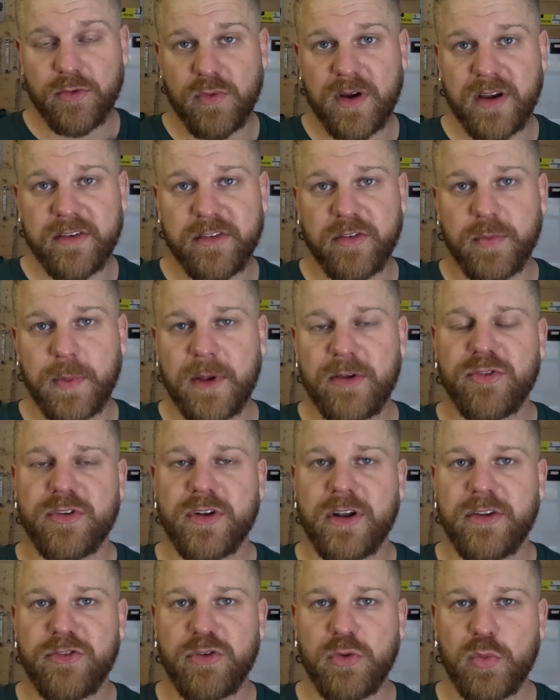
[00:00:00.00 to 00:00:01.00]
the rear
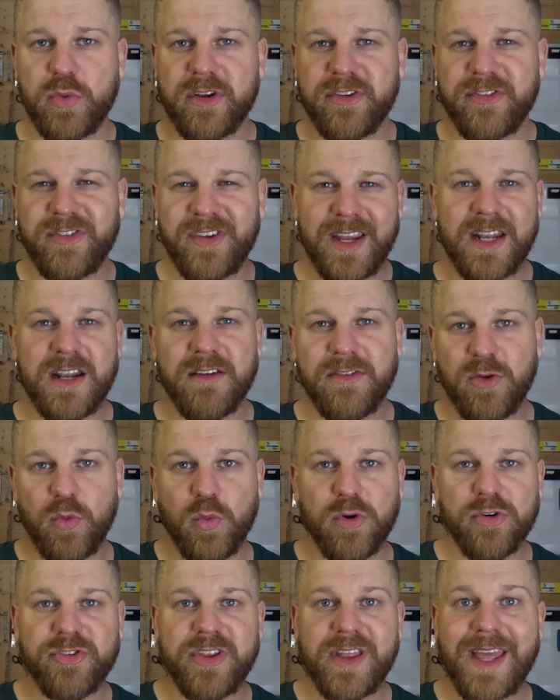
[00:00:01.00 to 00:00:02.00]
suspension, as you would have seen if you
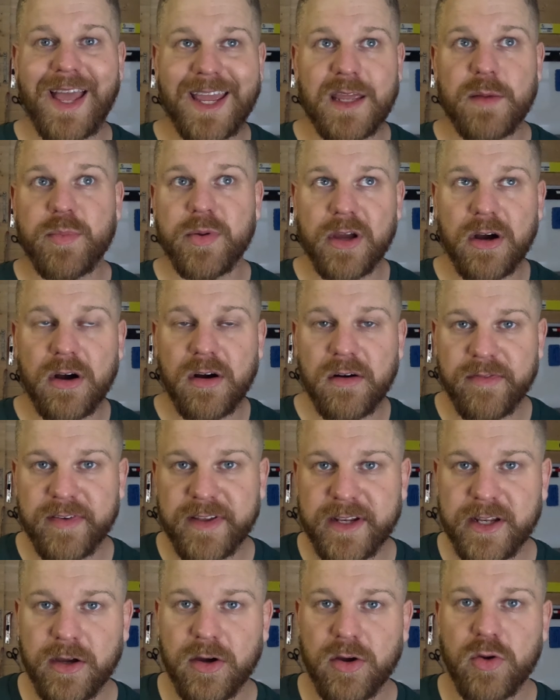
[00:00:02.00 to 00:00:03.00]
watched the ABR
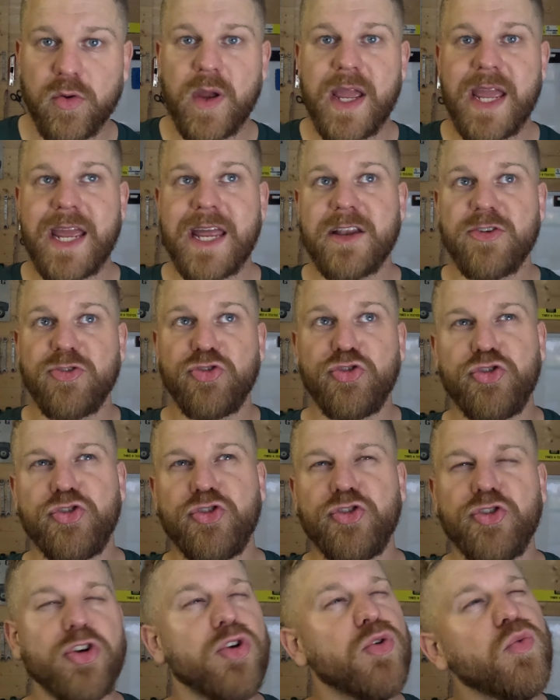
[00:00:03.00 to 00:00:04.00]
video in
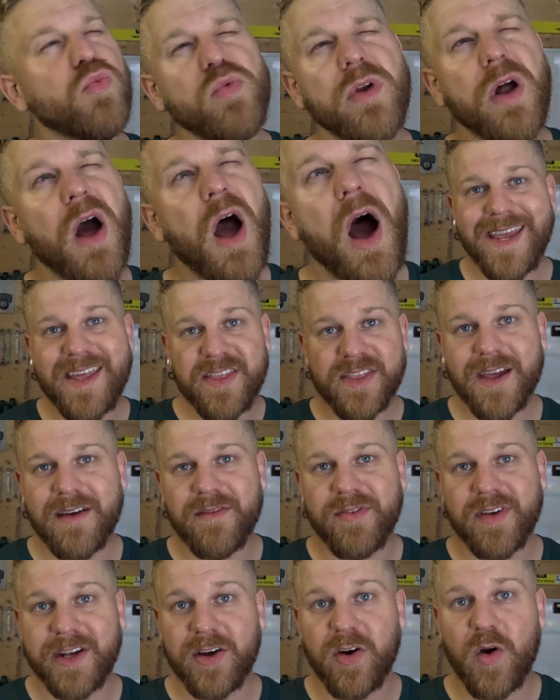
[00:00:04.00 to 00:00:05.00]
June. In
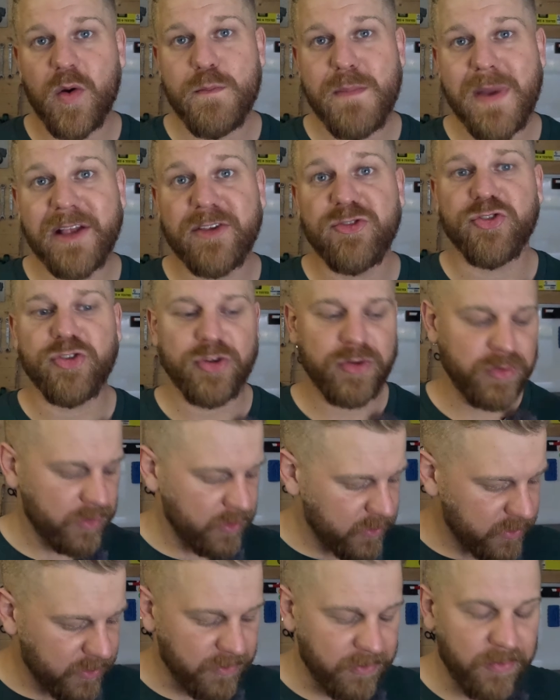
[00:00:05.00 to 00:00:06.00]
that video I mentioned
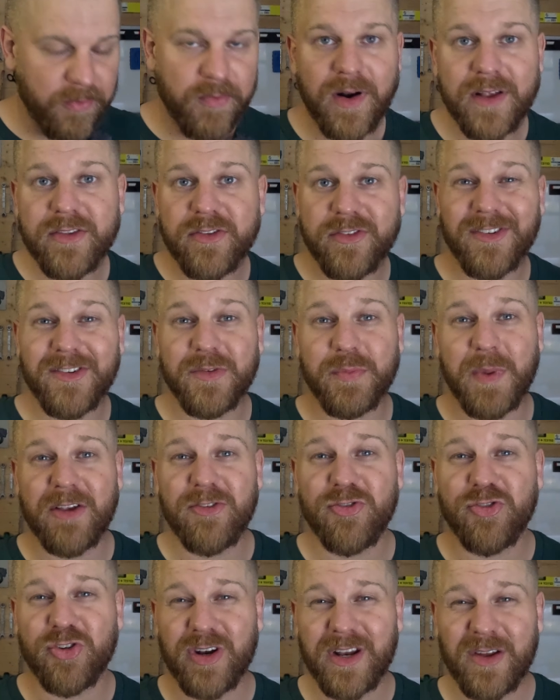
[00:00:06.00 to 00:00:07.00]
that the front
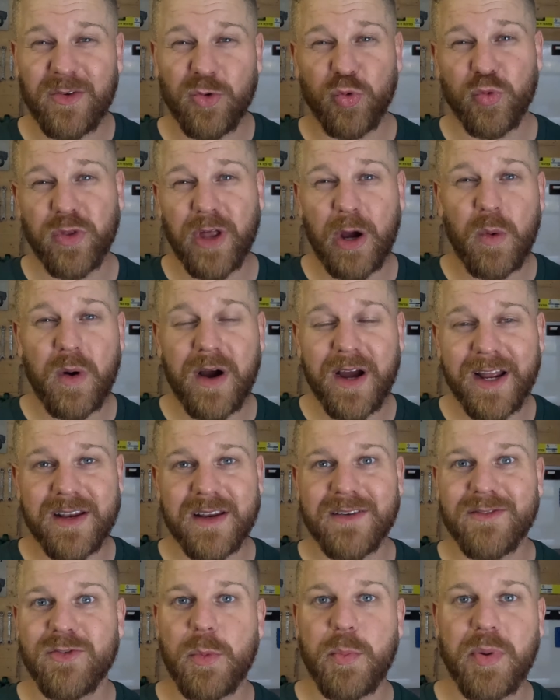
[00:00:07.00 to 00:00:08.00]
suspension, although
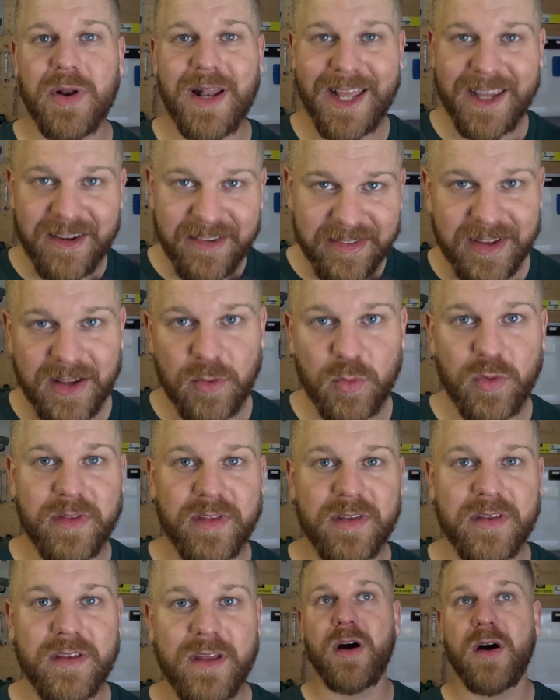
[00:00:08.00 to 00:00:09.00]
I'd replaced it
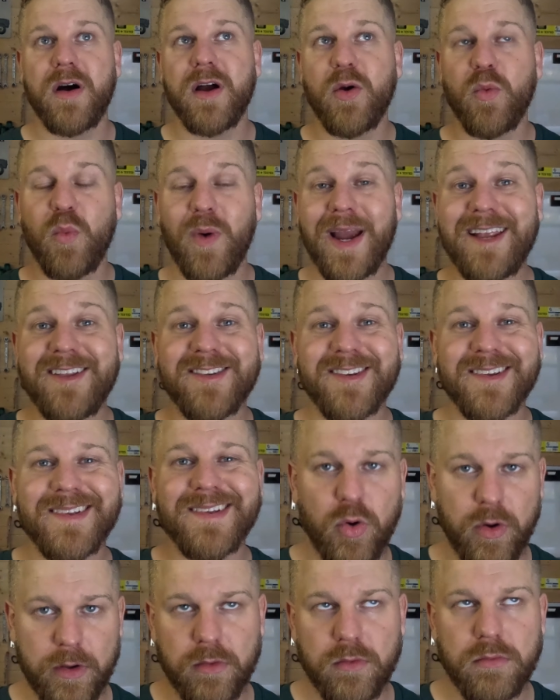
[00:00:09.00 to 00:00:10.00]
with higher weight
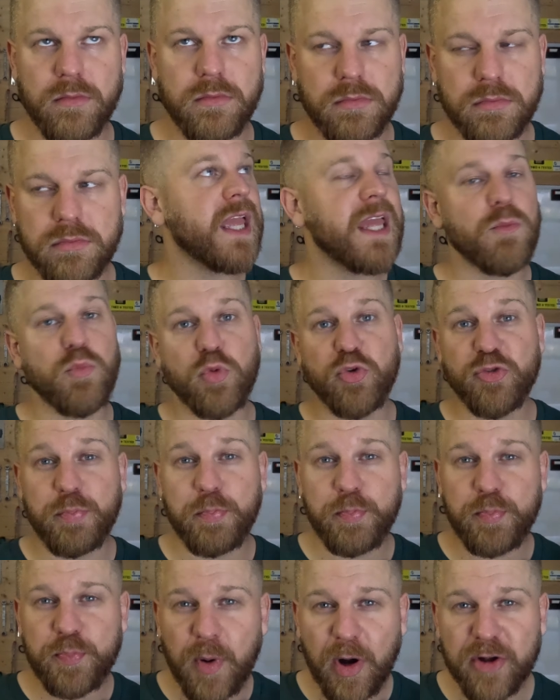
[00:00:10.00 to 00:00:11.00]
oil, it was
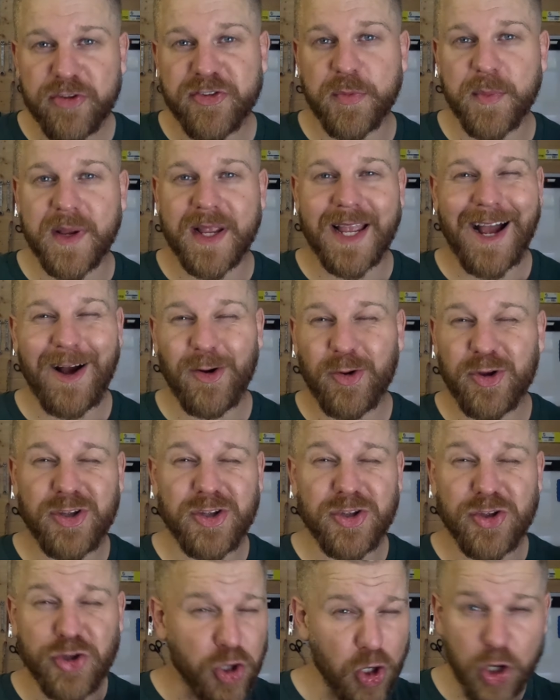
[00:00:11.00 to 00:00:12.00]
bottoming out
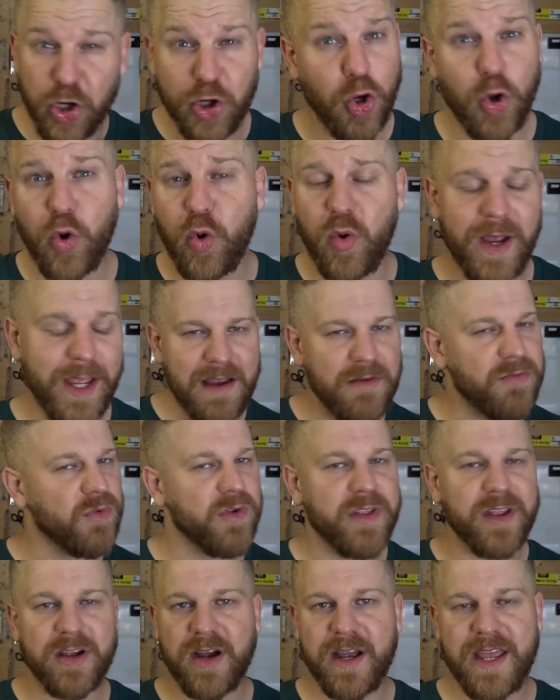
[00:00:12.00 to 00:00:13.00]
galore.
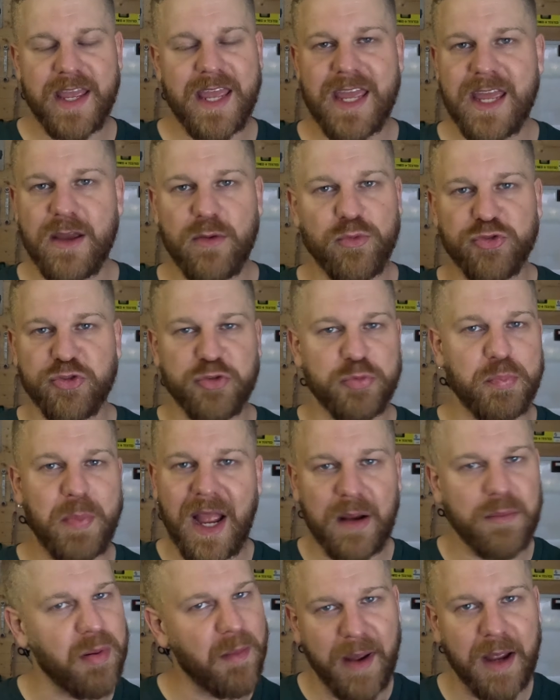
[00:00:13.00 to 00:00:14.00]
Everything I hit, it was just
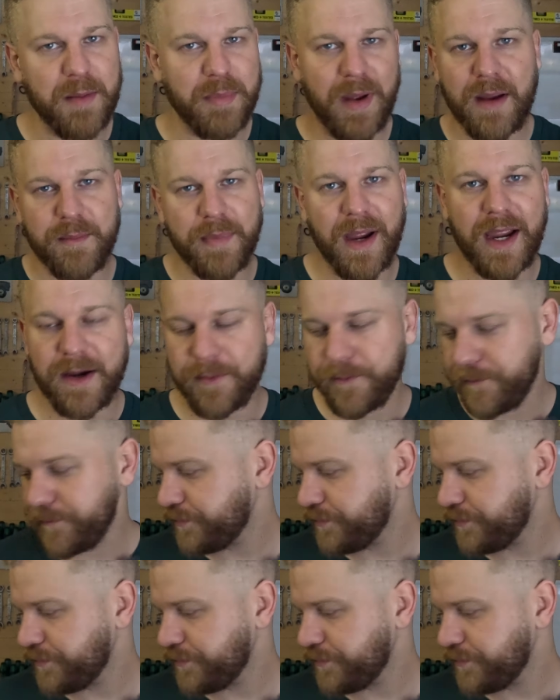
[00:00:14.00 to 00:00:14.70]
bang, bang, bang, bang.